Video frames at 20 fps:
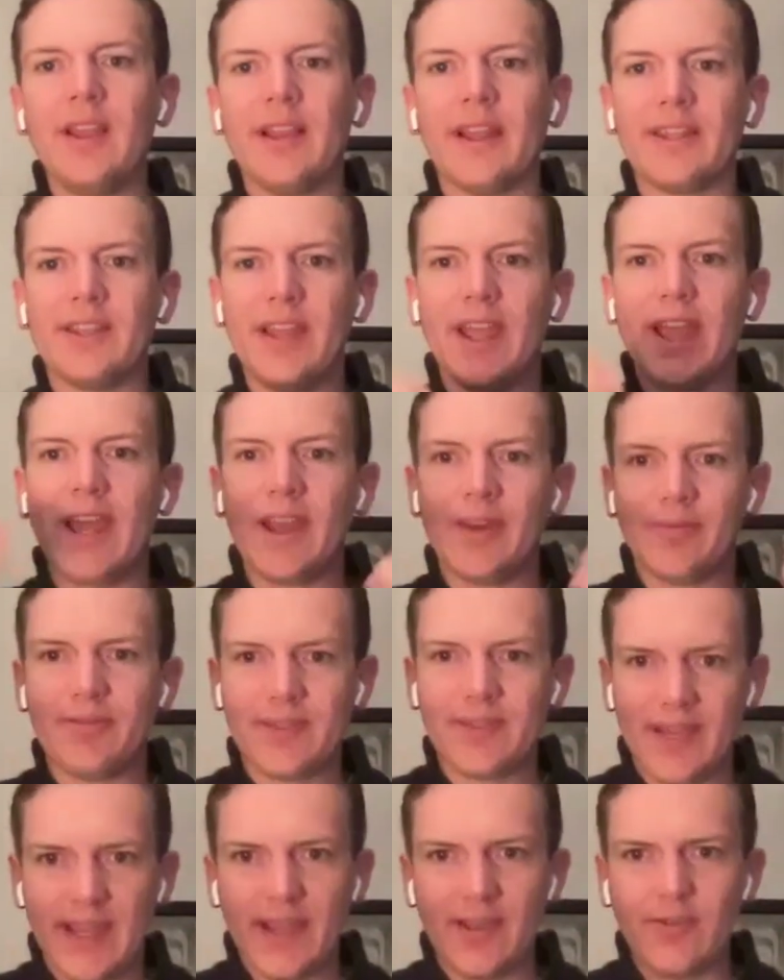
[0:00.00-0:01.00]
Like, you
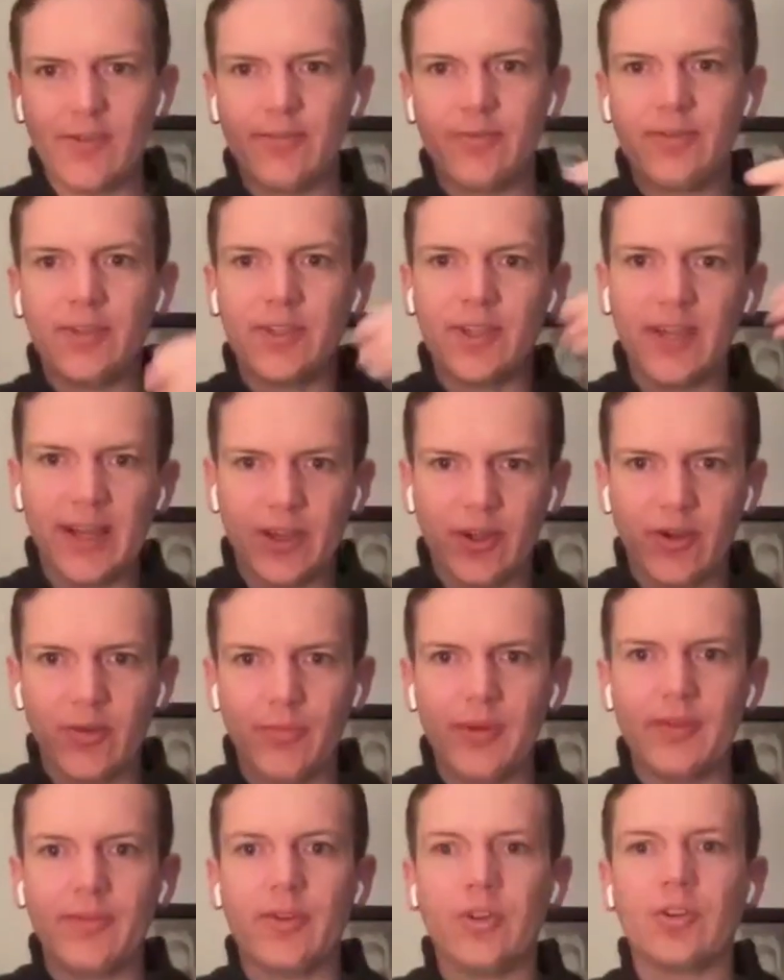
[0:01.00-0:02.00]
have to have the
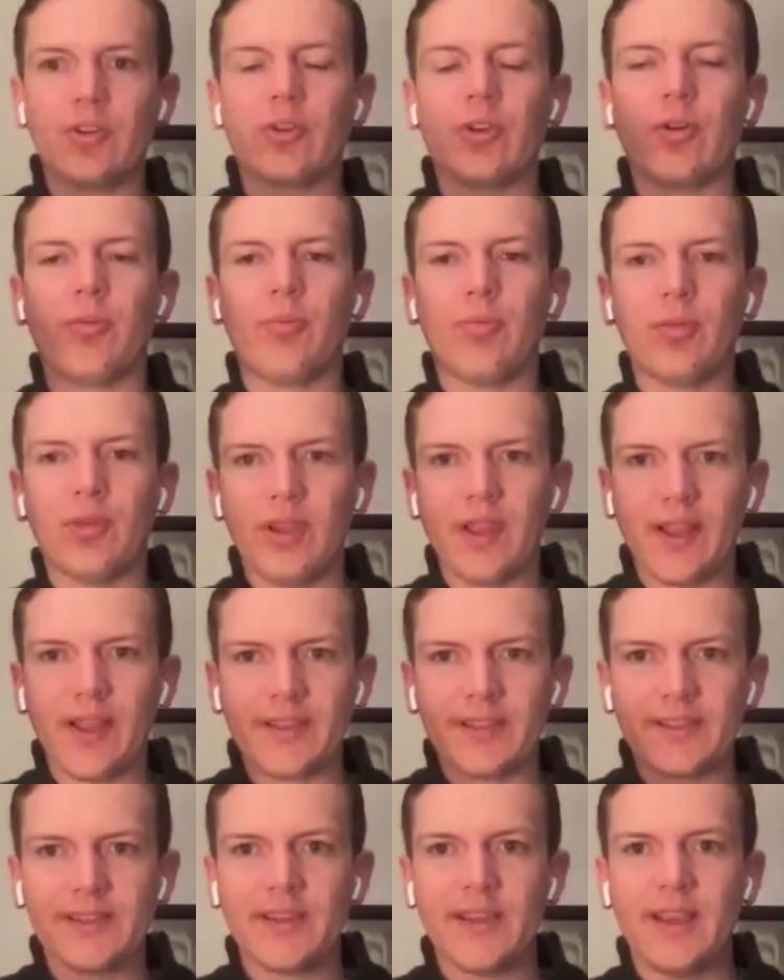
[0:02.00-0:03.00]
dichotomy of control
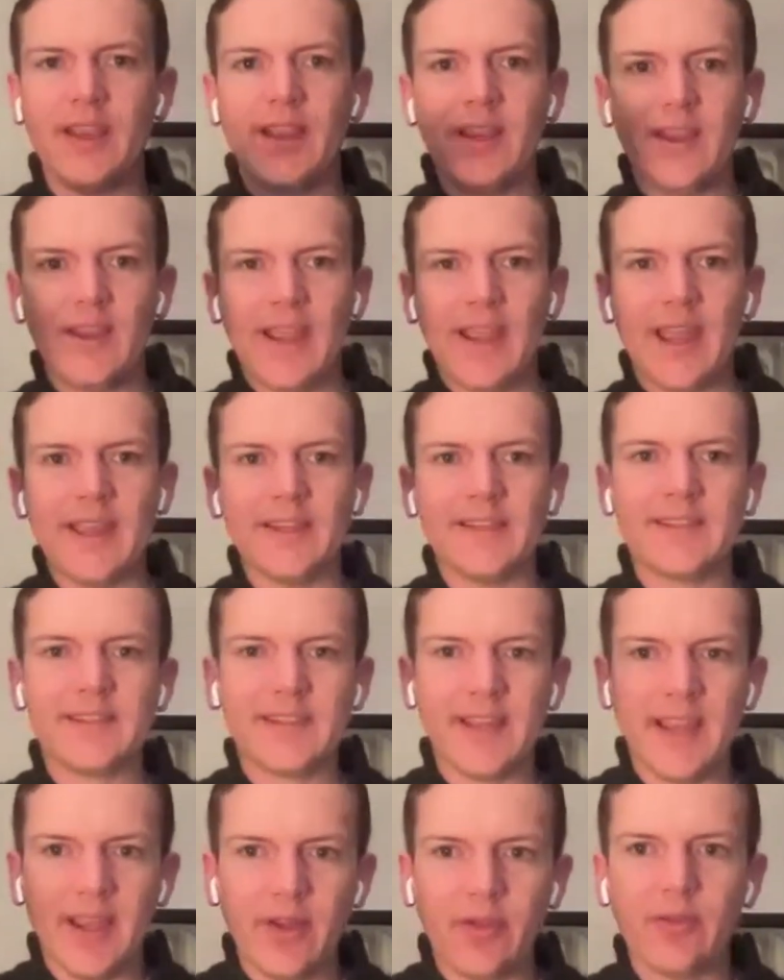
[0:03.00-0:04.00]
plus a
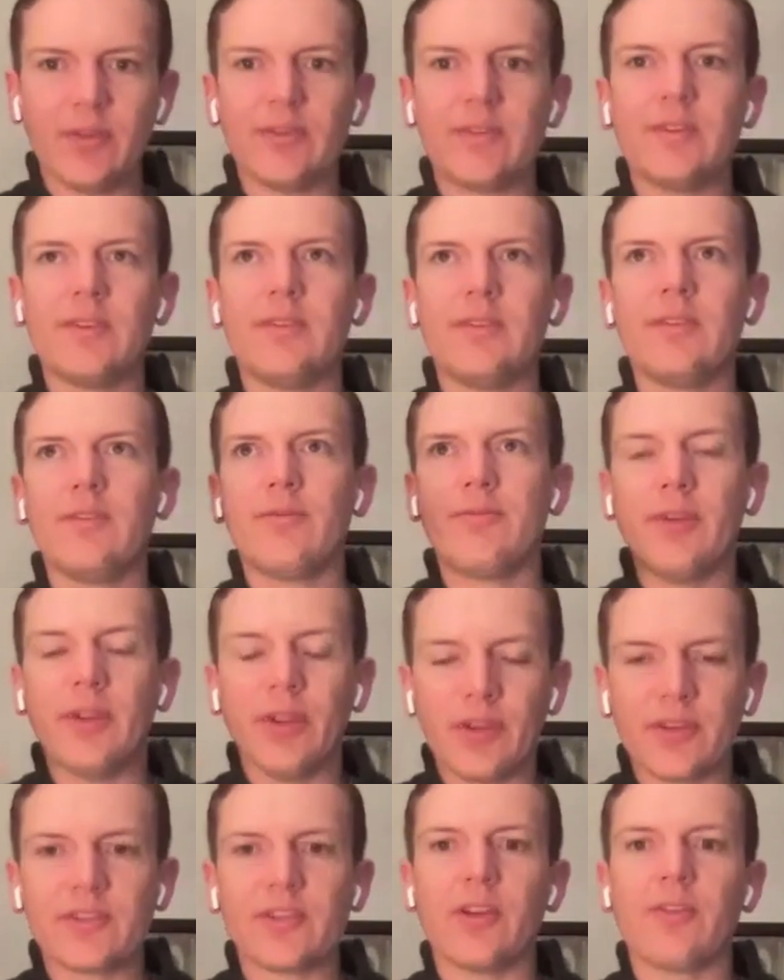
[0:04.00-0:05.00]
sound
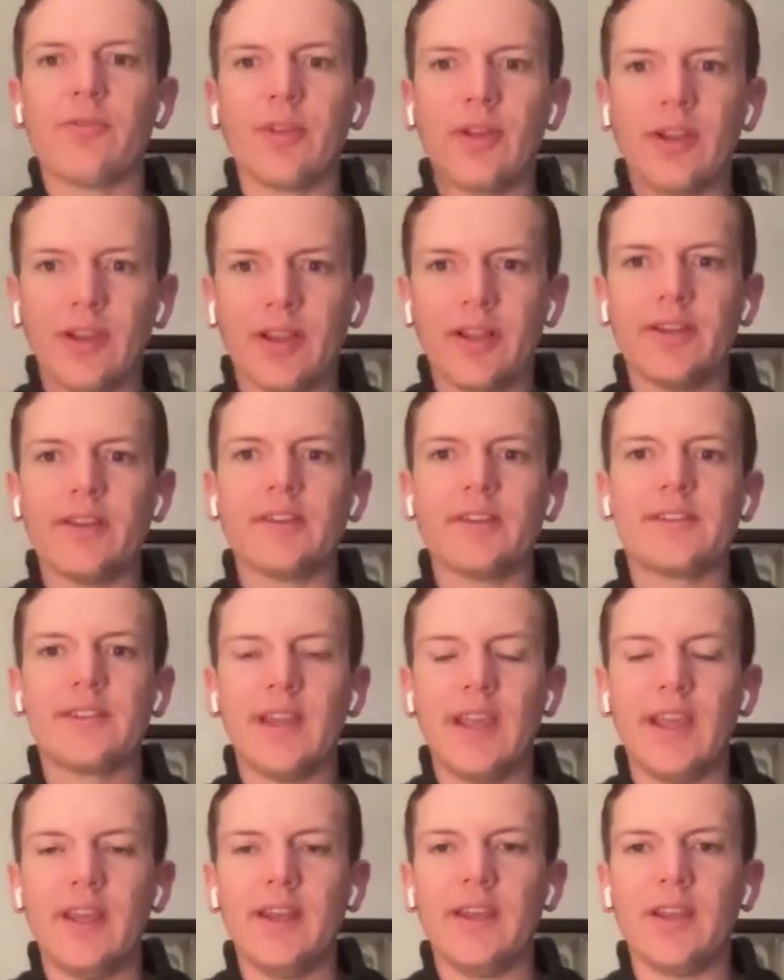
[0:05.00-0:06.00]
philosophical
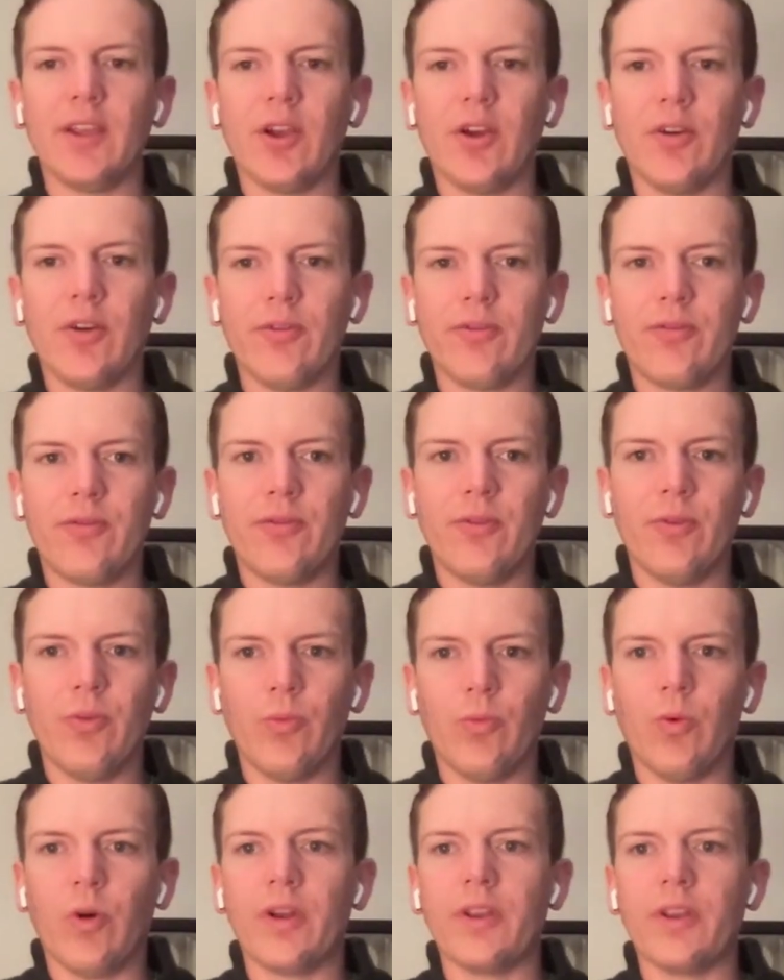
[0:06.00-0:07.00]
understanding of
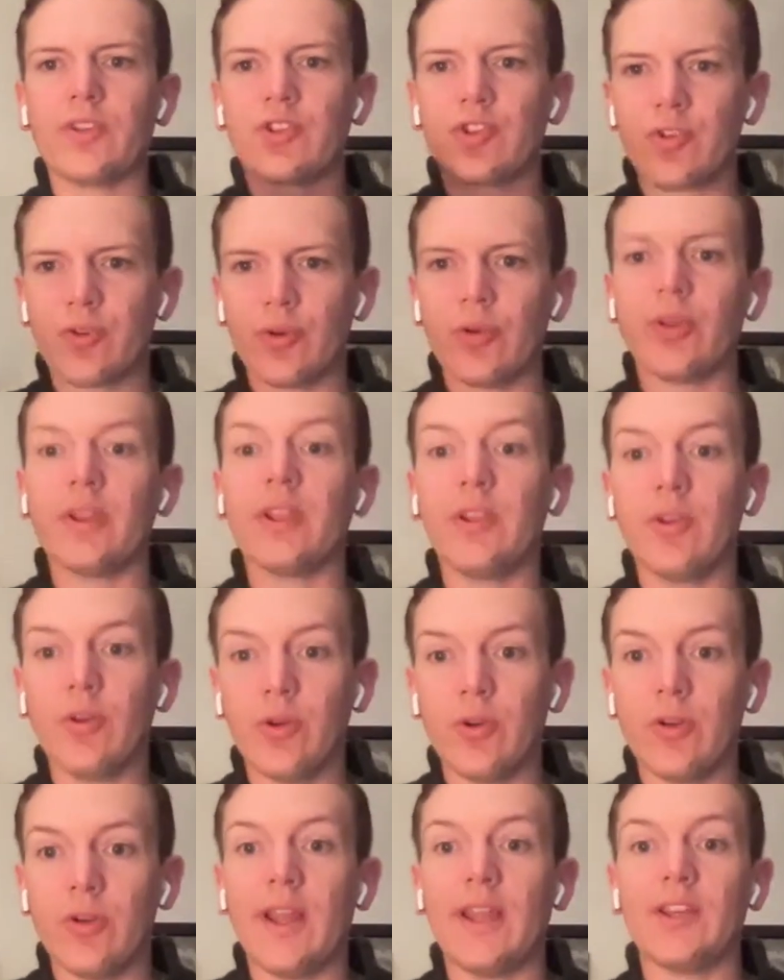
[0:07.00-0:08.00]
what is truly
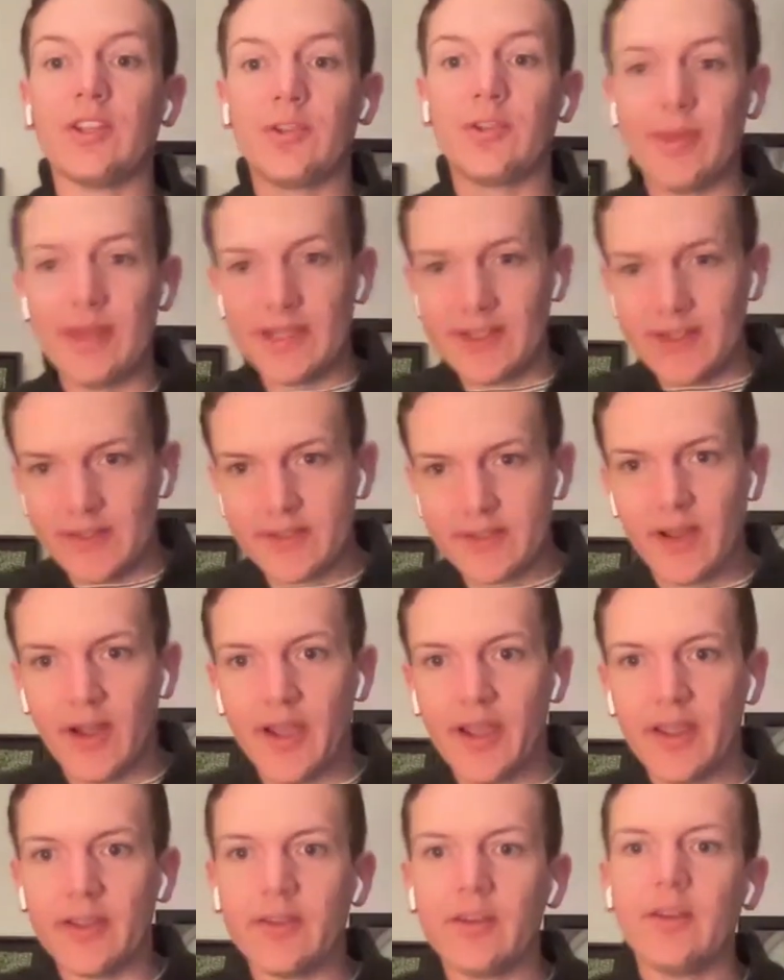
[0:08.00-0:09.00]
good and to be
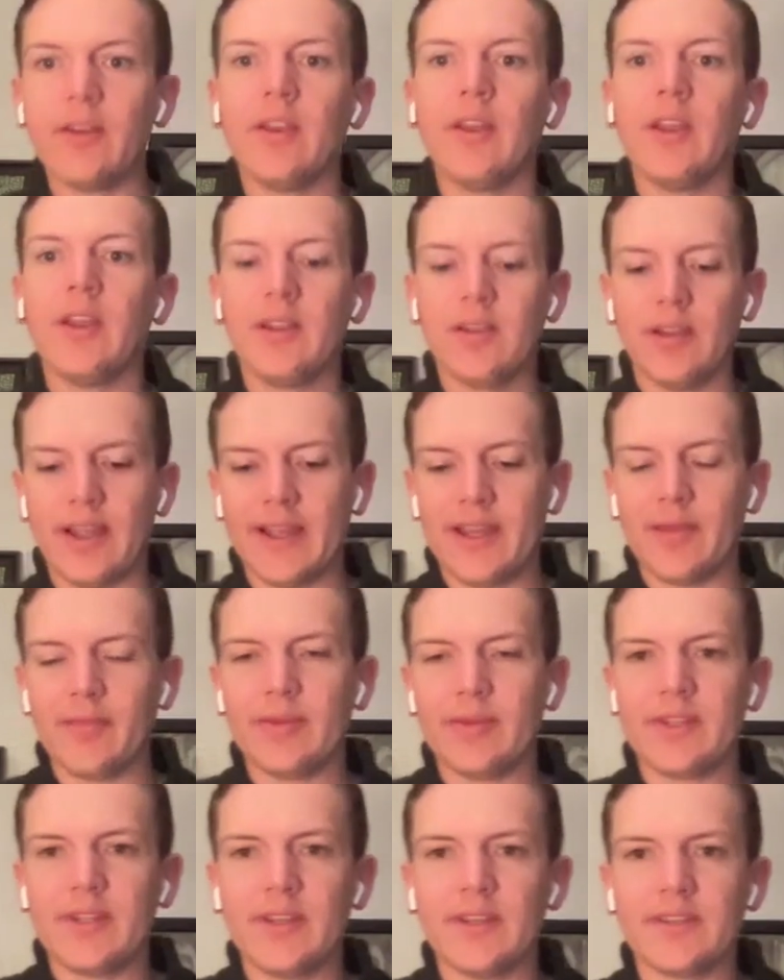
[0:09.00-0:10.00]
desired, like
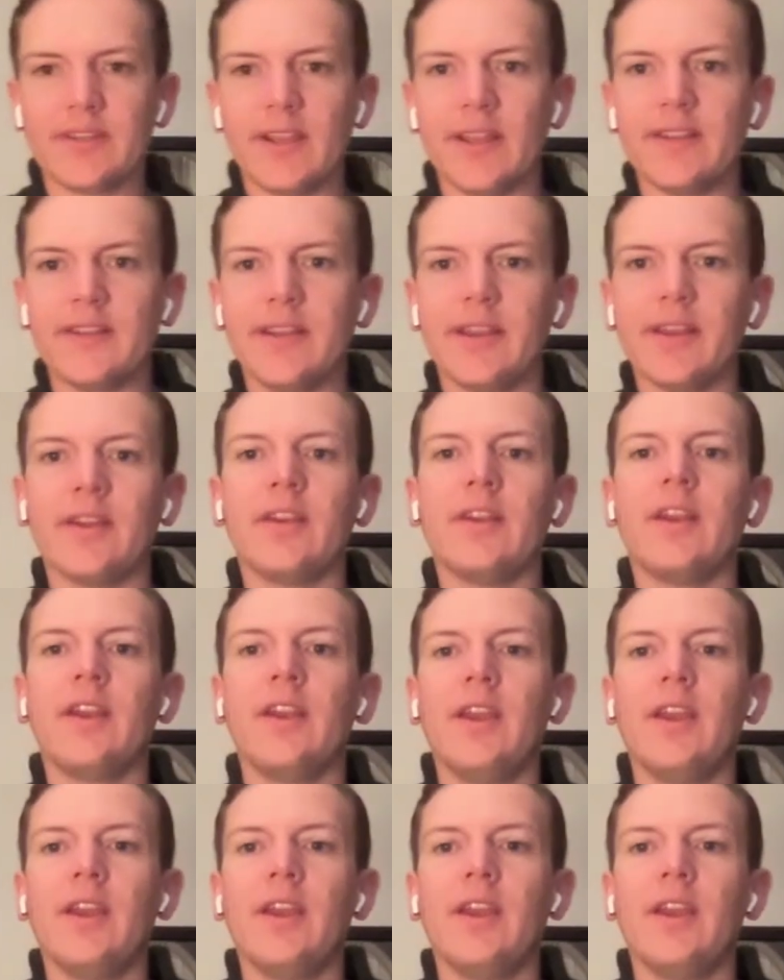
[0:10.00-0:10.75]
Epictetus says here,